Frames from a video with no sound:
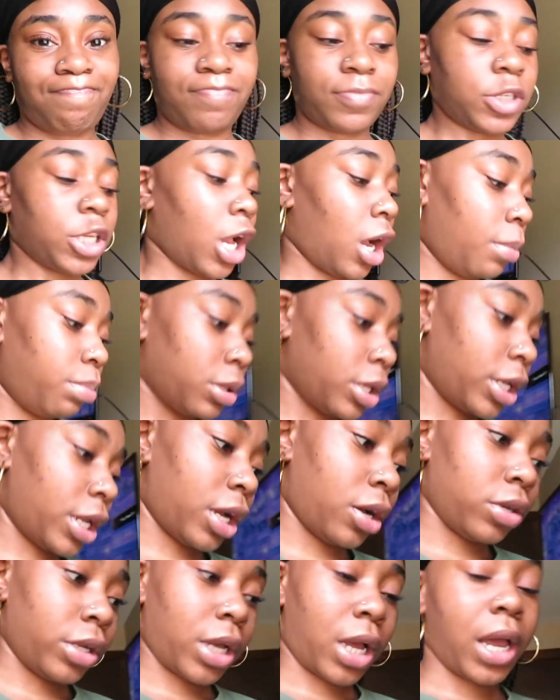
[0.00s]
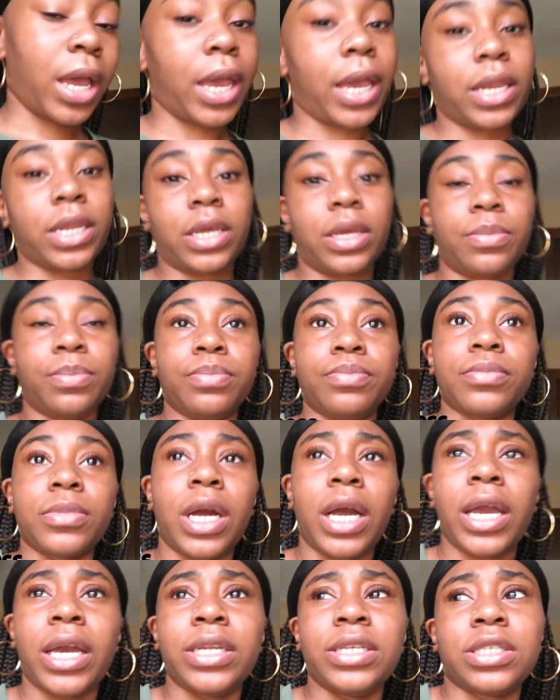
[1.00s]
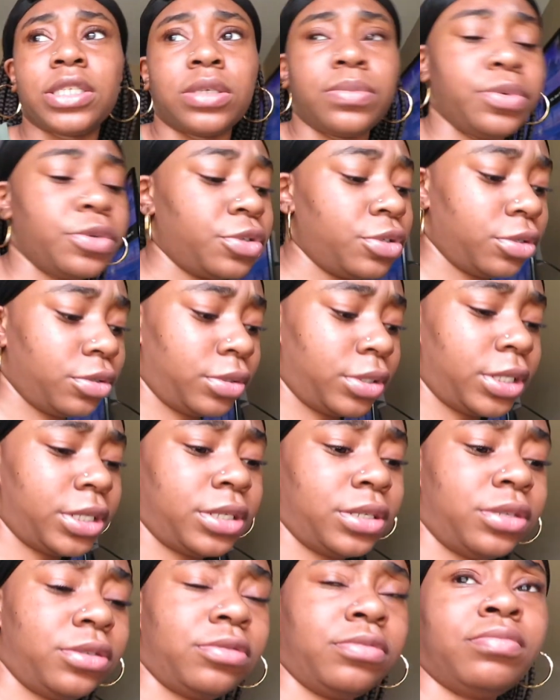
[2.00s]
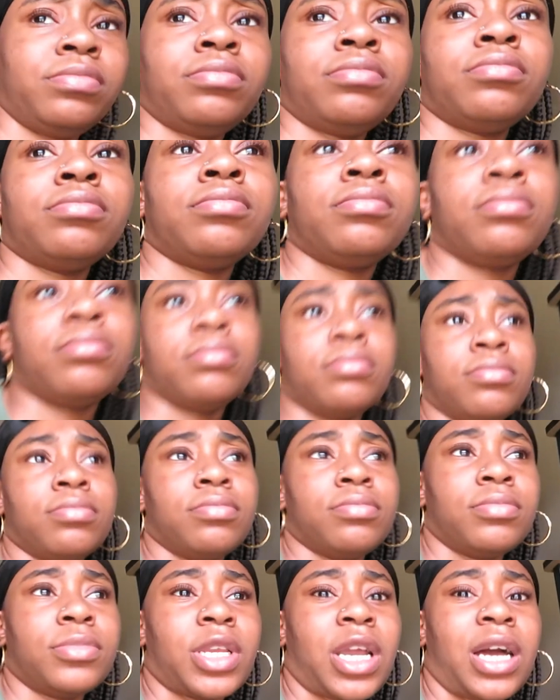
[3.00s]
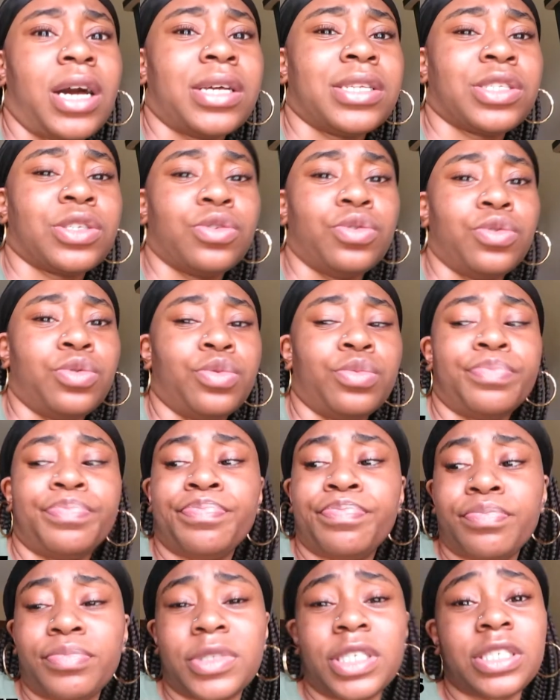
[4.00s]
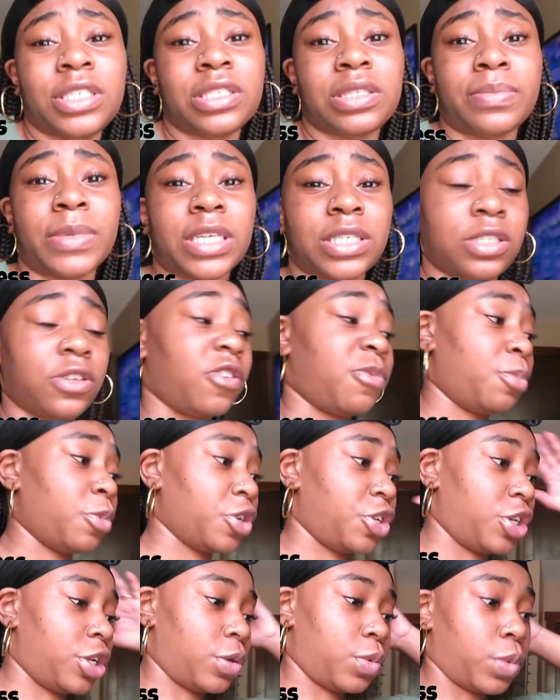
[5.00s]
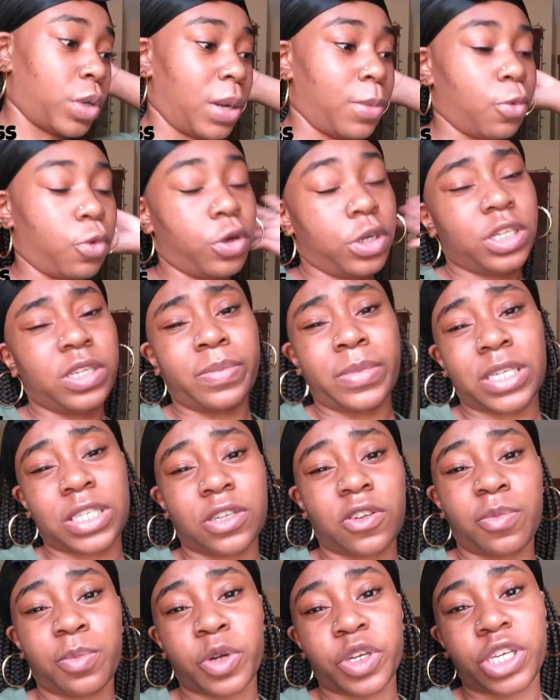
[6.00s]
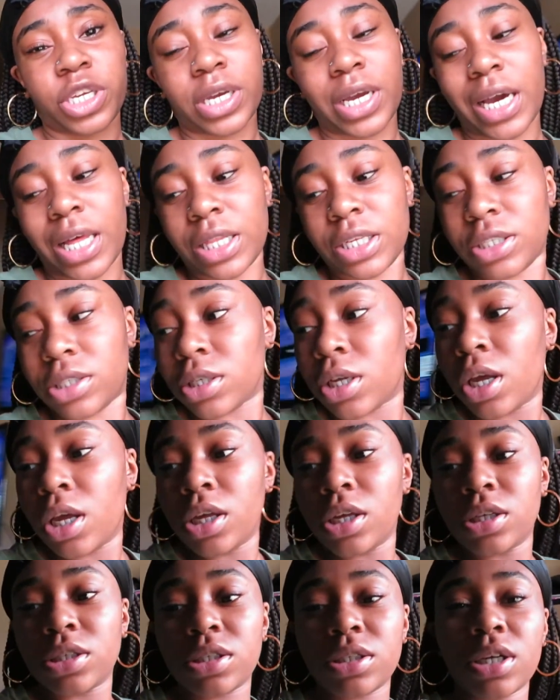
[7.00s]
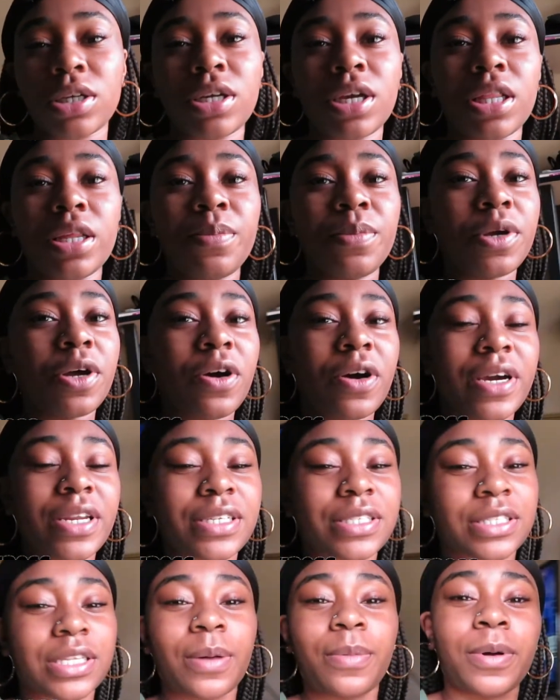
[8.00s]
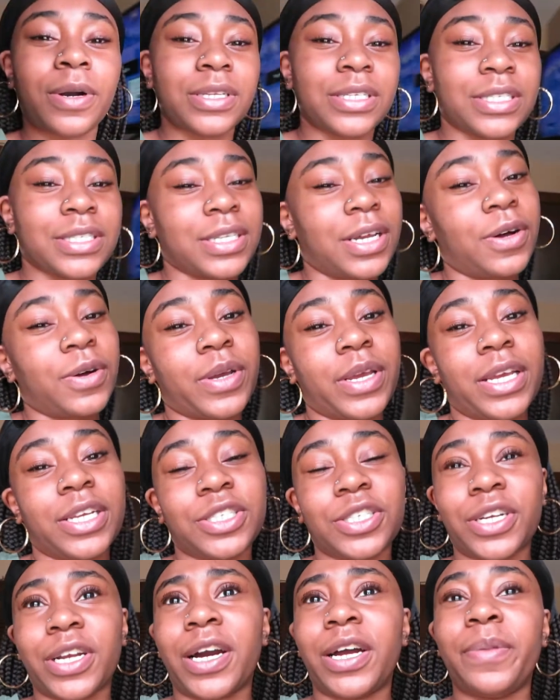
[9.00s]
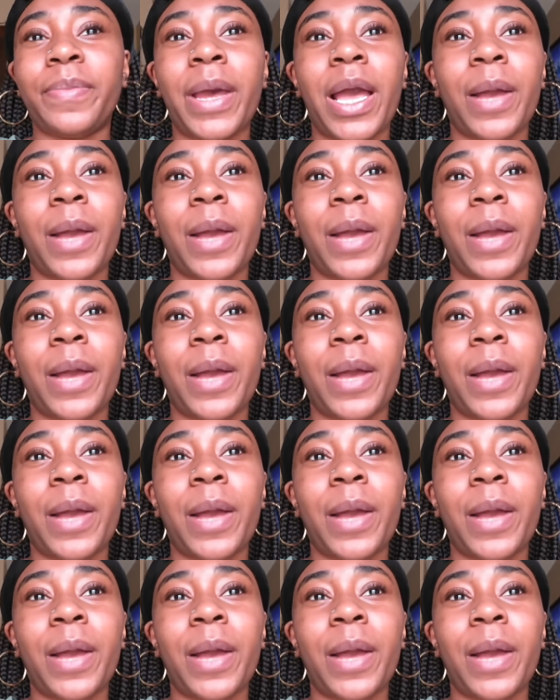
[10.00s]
Y'all played out now. I had that. I had this computer in high school. This is my sophomore year. Well, I'm going to my sophomore year in college so yeah, let me go ahead and stop all this talking and show y'all the